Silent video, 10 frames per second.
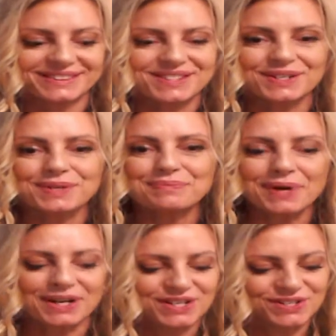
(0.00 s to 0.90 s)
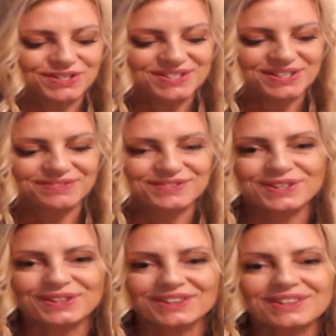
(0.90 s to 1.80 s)
Don't punish yourself
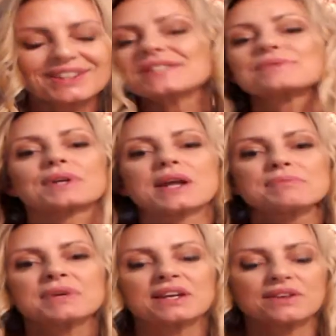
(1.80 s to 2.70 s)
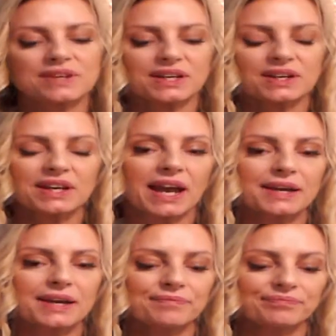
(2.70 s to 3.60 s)
too long is what I'm hearing,
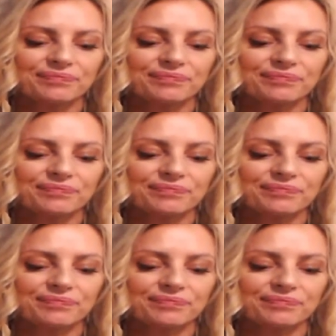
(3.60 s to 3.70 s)
okay?